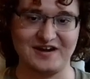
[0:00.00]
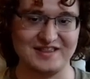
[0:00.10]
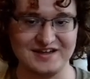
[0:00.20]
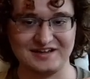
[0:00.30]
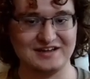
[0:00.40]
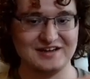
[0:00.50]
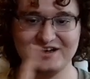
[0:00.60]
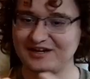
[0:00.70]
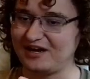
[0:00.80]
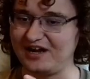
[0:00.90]
I think,
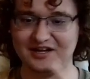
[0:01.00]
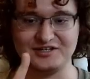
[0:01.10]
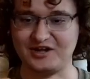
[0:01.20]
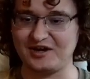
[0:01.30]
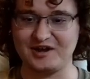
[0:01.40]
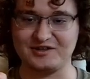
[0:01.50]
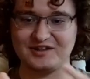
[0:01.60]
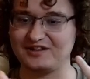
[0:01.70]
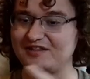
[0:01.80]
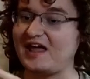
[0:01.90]
uh, no, not
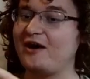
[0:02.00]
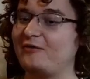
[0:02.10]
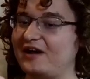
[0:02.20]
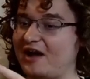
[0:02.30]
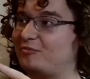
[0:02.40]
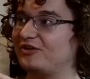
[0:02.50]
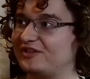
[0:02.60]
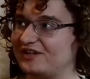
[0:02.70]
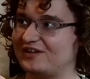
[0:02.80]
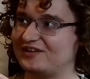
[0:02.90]
that way. I'll put
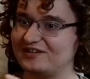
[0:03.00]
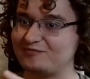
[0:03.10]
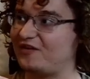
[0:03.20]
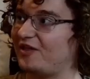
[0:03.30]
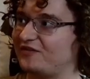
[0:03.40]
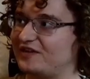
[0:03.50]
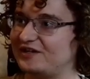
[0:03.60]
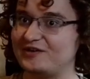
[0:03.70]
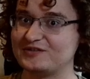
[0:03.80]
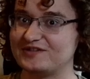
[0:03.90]
the other
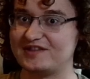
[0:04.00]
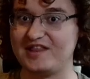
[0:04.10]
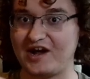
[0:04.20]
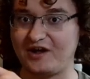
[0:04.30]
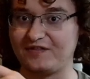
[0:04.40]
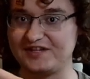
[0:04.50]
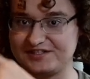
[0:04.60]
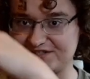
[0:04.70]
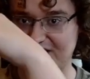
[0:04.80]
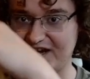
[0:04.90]
videos on this
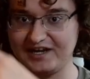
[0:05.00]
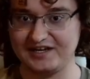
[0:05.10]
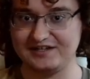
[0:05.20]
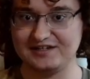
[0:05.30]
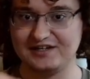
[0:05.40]
side